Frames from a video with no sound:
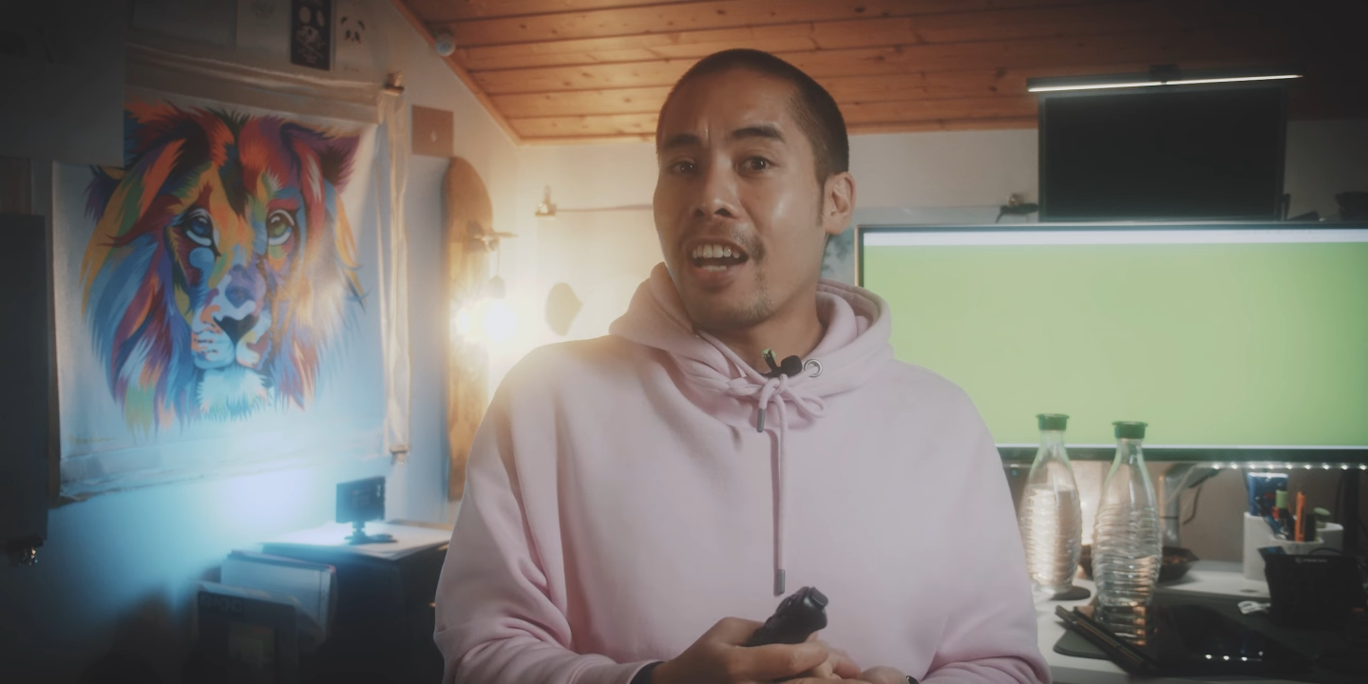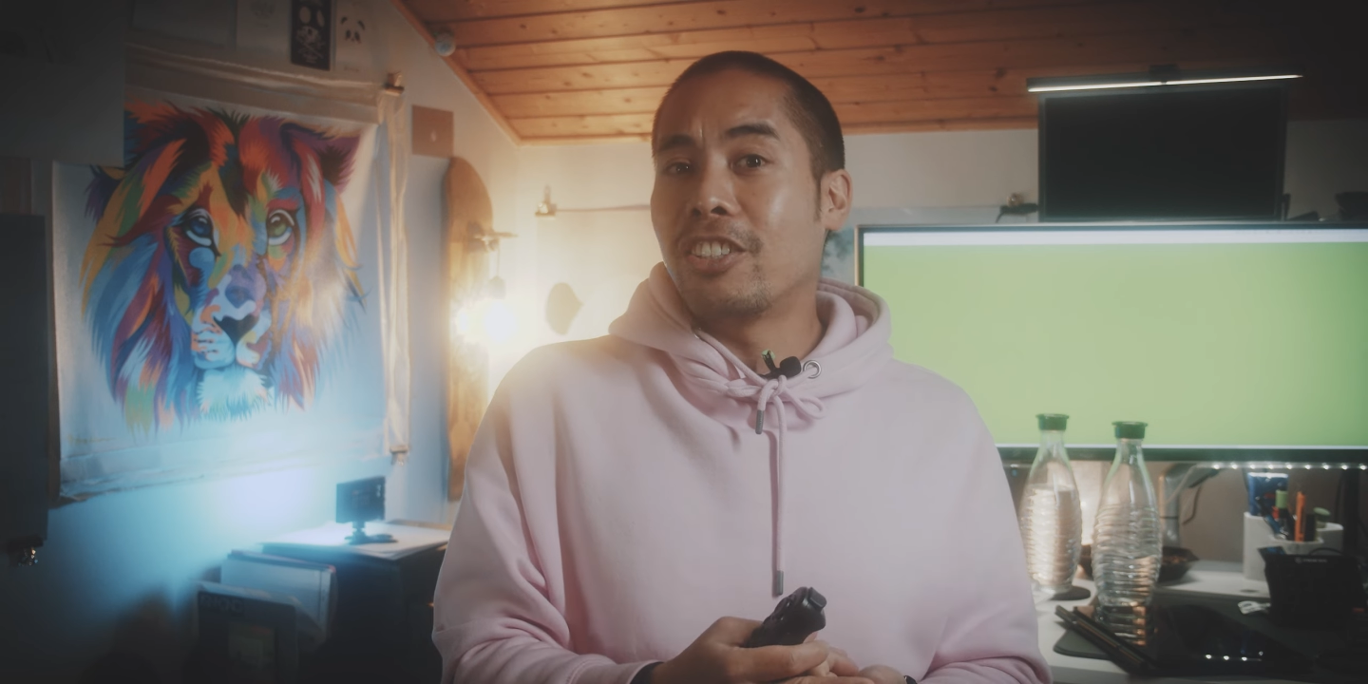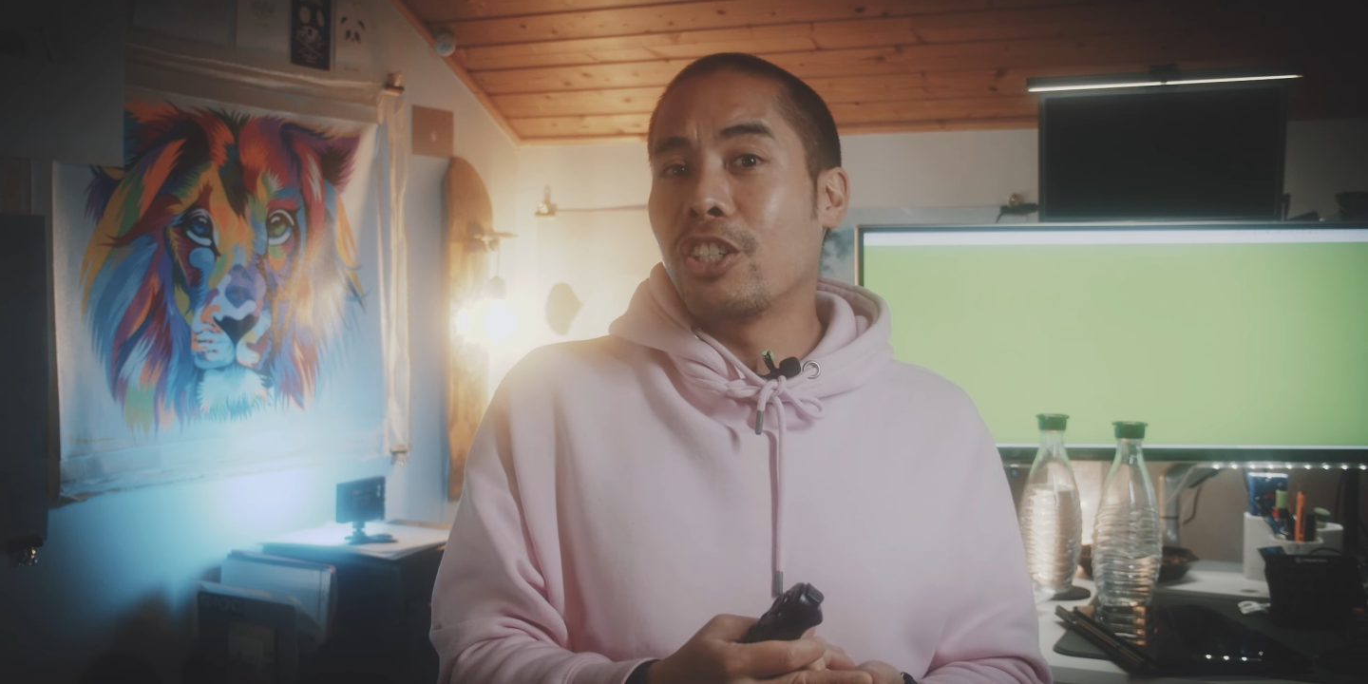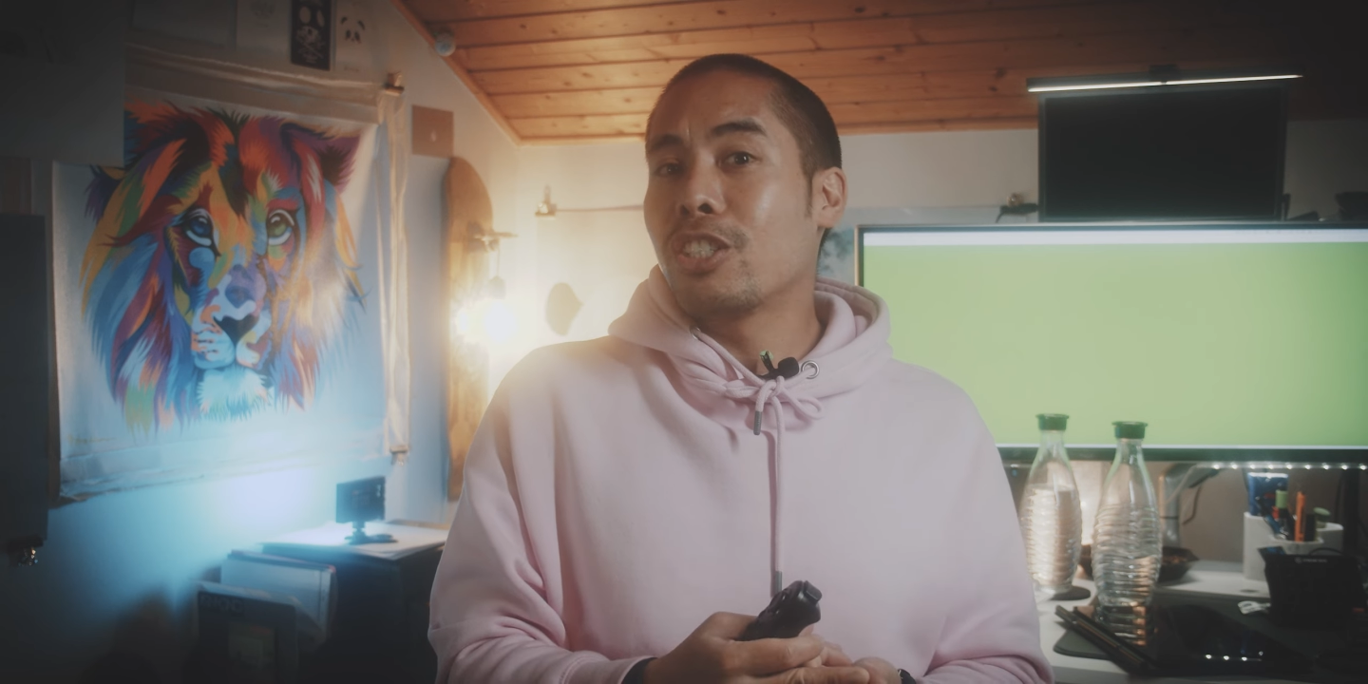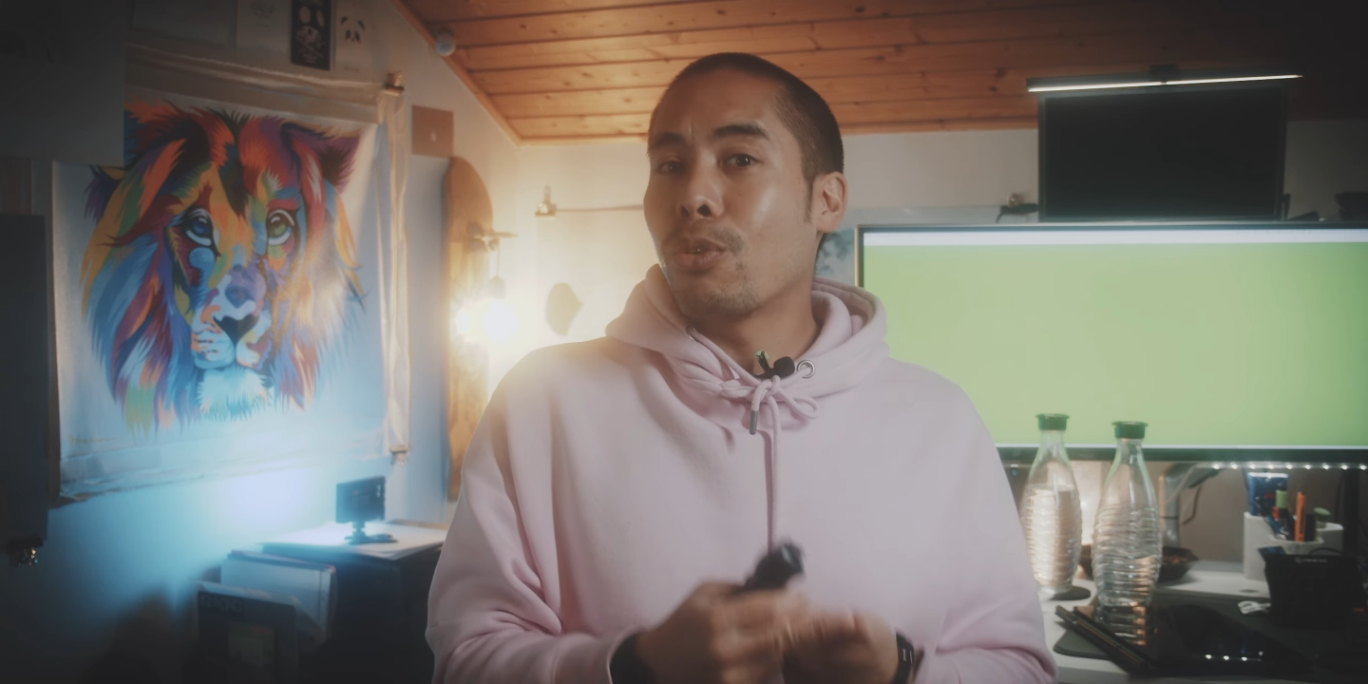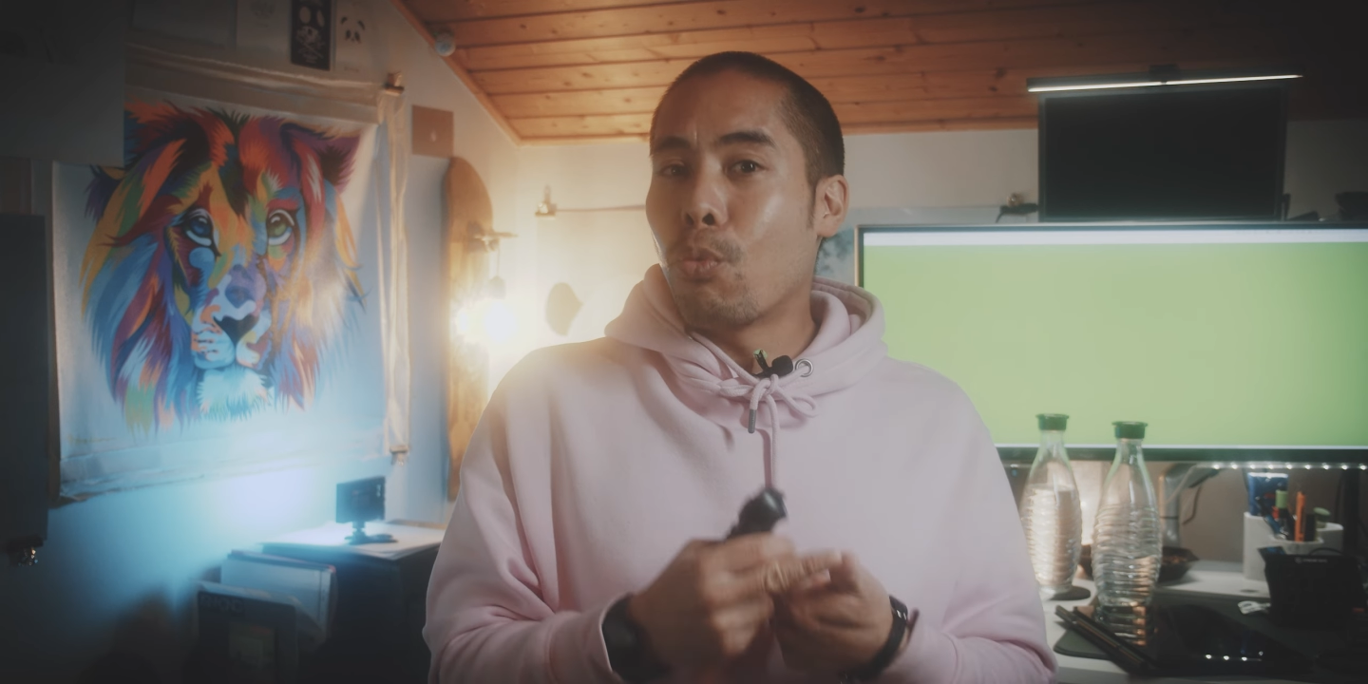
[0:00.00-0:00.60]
I just